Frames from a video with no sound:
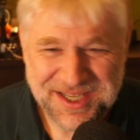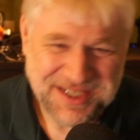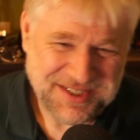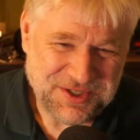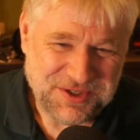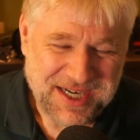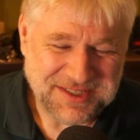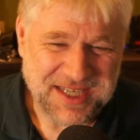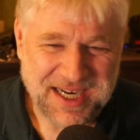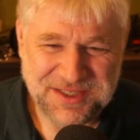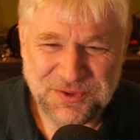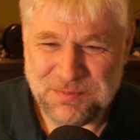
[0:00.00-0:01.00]
so I,
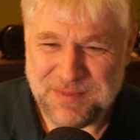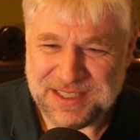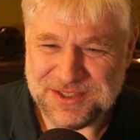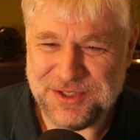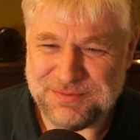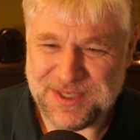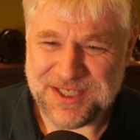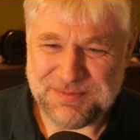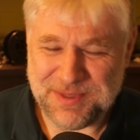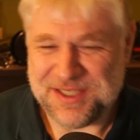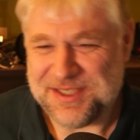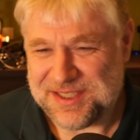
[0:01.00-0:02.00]
I don't mind too much
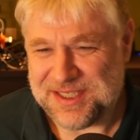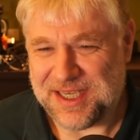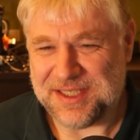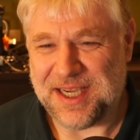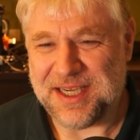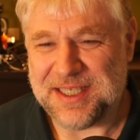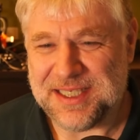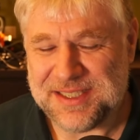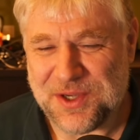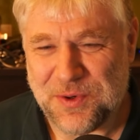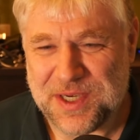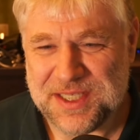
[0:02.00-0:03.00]
because I, I, it's
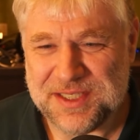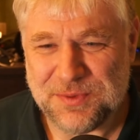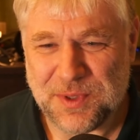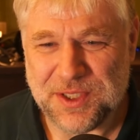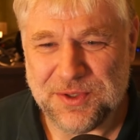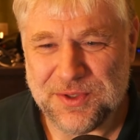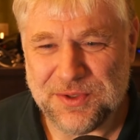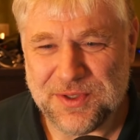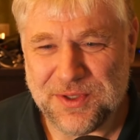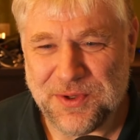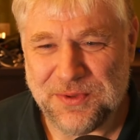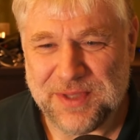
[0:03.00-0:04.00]
always when you do the
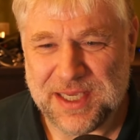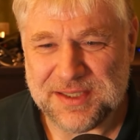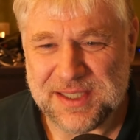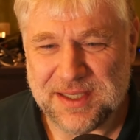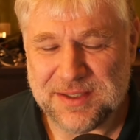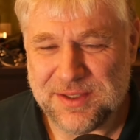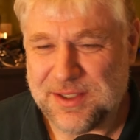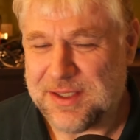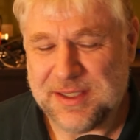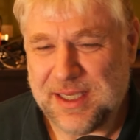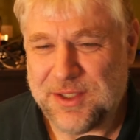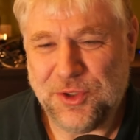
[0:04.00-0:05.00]
new things that you,
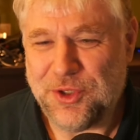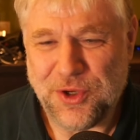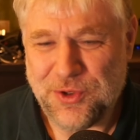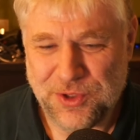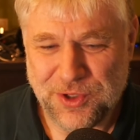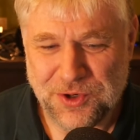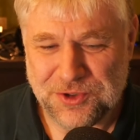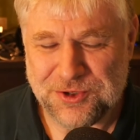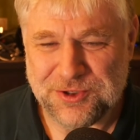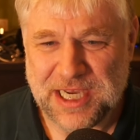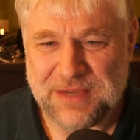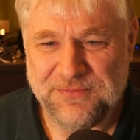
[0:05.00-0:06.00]
you know you go
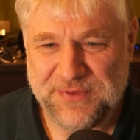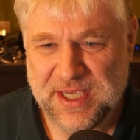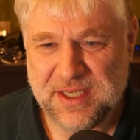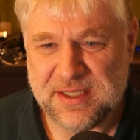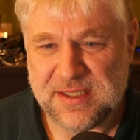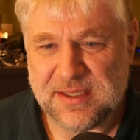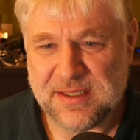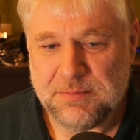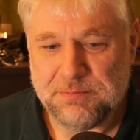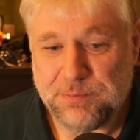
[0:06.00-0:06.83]
through that phase.